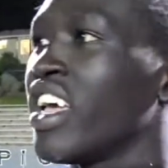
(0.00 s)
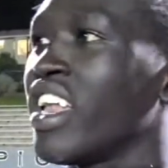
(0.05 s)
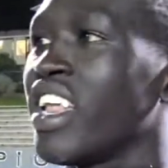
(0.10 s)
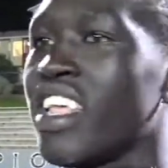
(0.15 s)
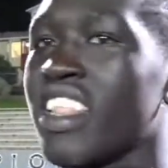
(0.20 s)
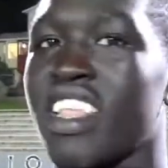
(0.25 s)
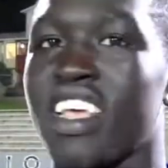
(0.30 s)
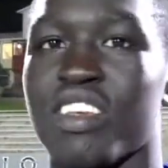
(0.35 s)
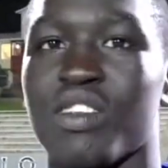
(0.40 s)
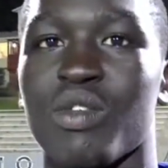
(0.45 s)

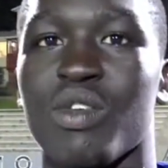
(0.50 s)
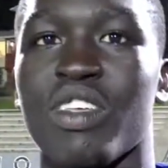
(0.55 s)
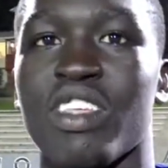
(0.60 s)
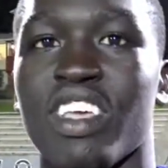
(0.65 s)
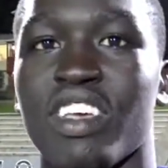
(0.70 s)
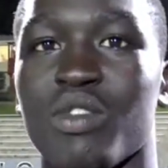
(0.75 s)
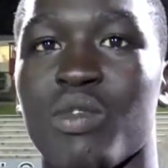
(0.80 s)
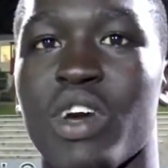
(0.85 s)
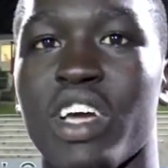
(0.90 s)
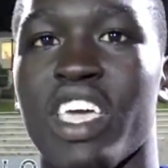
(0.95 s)
And
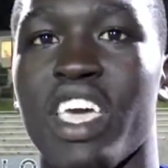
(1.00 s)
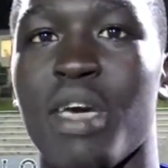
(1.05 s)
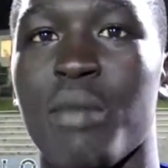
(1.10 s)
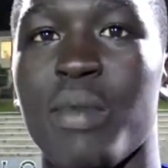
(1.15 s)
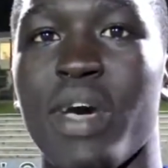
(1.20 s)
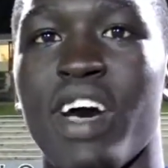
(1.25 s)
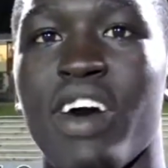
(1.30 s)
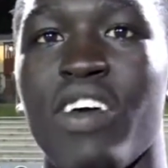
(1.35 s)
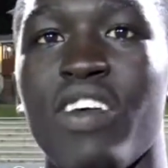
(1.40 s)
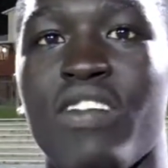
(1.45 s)
that's what came
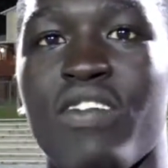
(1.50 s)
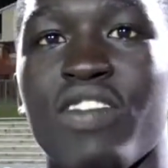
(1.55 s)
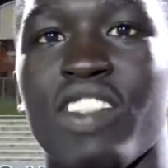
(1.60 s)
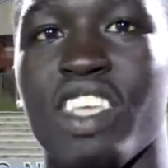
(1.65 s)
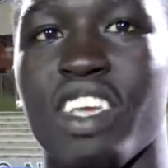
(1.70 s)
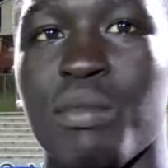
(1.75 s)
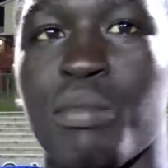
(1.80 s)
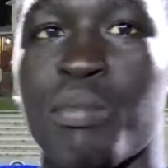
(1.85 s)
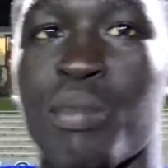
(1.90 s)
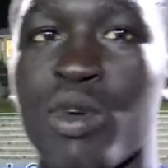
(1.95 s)
out.
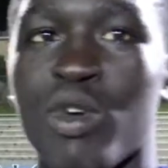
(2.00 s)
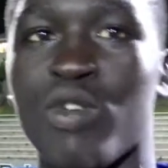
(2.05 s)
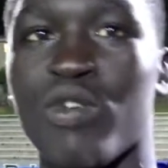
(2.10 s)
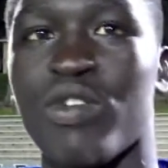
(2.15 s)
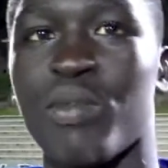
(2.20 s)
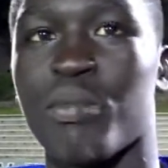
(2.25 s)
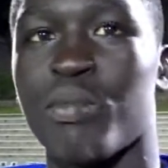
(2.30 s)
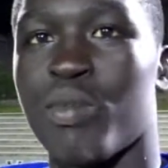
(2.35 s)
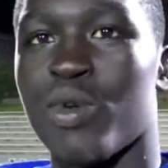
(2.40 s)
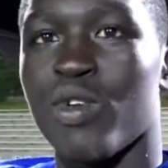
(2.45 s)

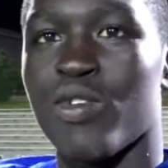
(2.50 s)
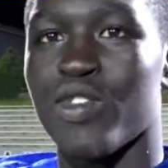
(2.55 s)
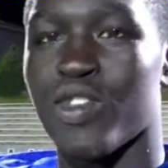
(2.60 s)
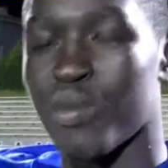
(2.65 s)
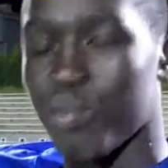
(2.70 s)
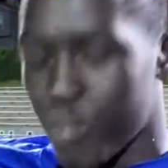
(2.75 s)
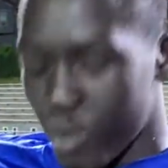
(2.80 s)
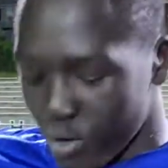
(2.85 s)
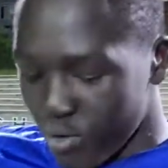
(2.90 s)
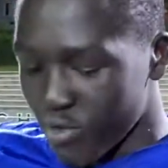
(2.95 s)

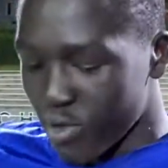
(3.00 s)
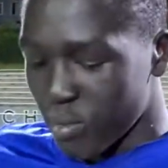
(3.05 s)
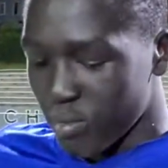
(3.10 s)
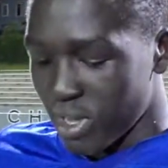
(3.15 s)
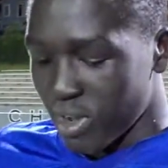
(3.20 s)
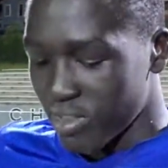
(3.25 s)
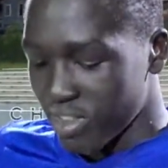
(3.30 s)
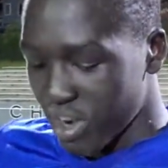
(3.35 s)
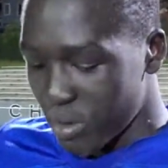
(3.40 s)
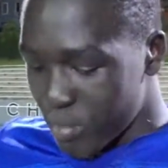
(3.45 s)
Proved to me
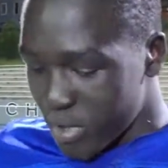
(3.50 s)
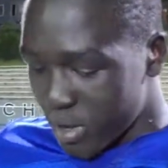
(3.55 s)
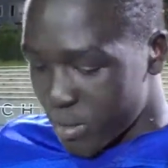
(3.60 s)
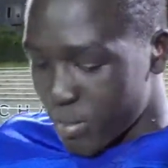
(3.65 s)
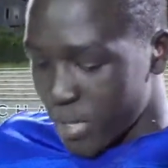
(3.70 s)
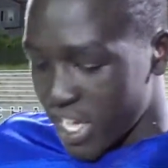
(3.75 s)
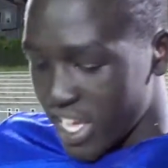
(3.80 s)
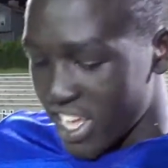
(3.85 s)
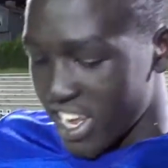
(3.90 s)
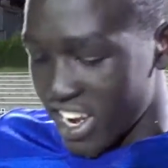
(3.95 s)
I was going to be
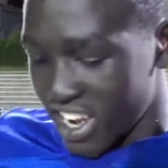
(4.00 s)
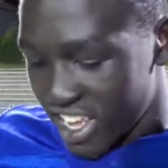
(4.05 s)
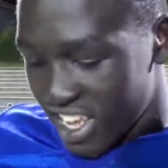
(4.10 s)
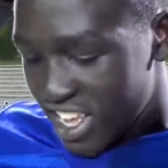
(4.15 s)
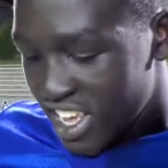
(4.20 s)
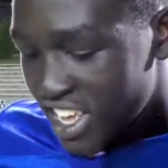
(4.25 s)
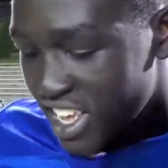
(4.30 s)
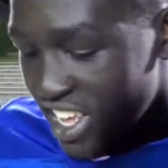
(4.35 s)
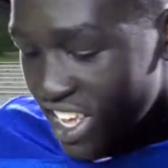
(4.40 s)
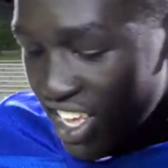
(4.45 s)
a man.
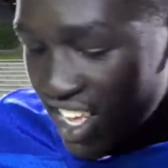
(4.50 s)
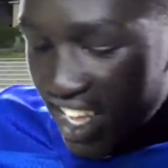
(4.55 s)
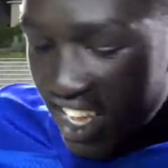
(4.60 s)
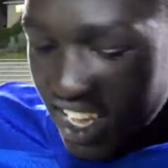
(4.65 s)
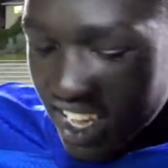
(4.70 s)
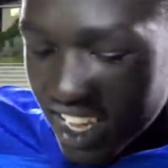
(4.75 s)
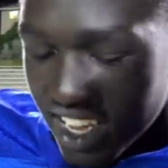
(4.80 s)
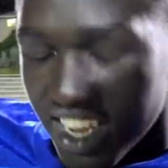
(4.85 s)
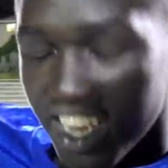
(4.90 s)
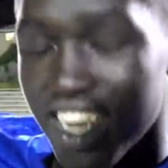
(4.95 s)

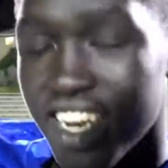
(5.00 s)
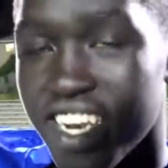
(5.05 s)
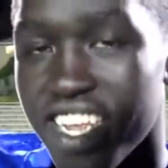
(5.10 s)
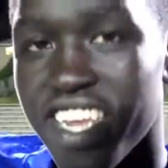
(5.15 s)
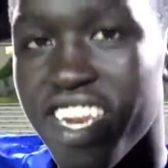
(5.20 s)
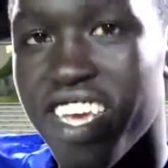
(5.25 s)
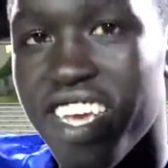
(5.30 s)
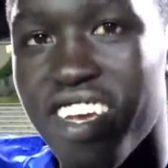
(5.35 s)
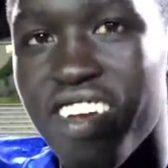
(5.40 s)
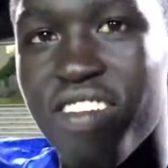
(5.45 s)
And
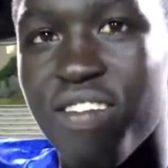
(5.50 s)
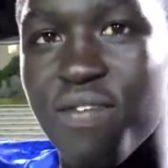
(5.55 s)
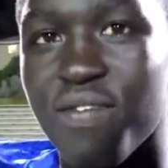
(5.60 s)
did it.